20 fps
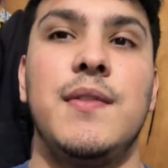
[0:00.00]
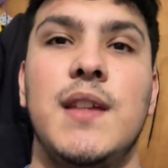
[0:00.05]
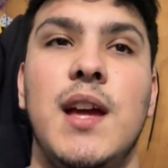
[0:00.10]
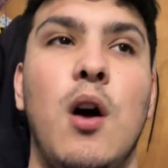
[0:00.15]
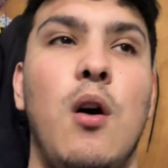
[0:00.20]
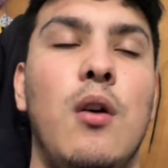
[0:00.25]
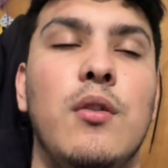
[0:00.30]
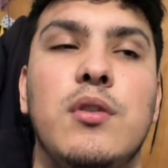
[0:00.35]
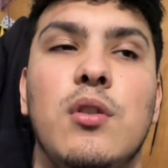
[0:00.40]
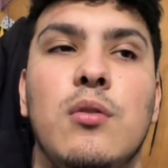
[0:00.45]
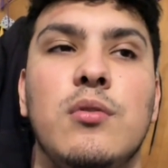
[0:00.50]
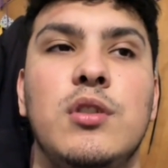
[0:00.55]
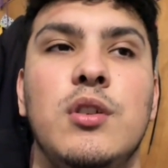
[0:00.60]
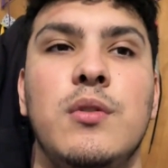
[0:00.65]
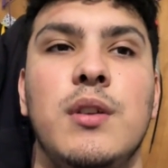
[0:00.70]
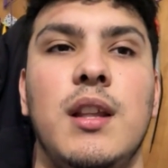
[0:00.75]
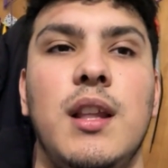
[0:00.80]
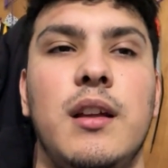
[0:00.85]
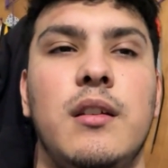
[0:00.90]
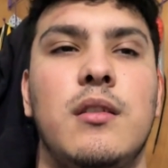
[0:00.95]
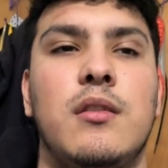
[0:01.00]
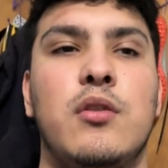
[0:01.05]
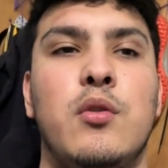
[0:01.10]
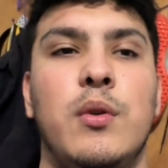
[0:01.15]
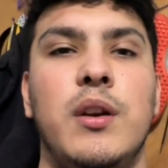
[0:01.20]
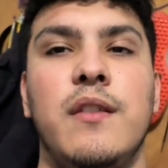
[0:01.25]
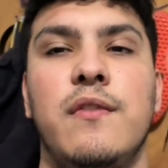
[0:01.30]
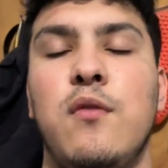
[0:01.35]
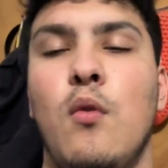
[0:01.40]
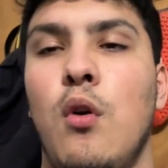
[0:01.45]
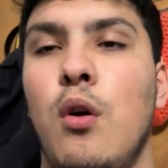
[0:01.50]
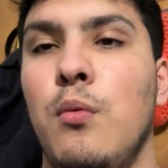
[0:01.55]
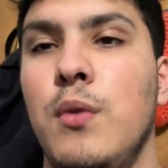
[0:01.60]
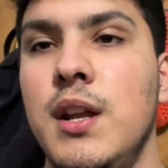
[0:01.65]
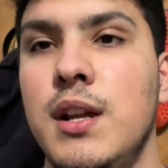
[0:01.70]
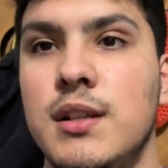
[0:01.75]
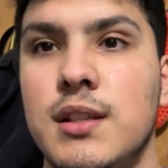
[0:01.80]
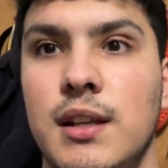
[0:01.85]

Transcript: they all don't do it in like three or four weeks.